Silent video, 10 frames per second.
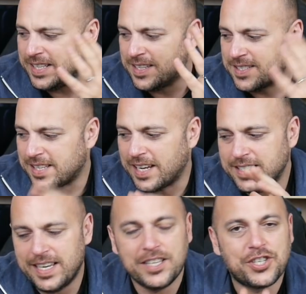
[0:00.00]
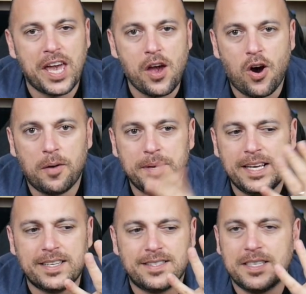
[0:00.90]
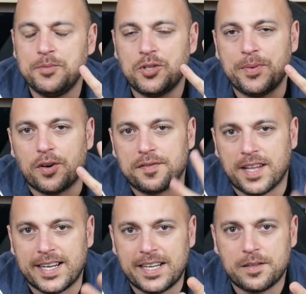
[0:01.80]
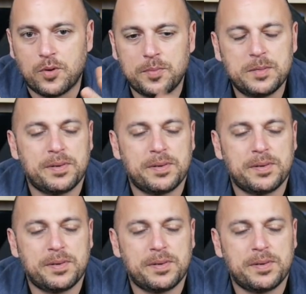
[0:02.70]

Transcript: the site DHK Hobby seems to be offline at the moment,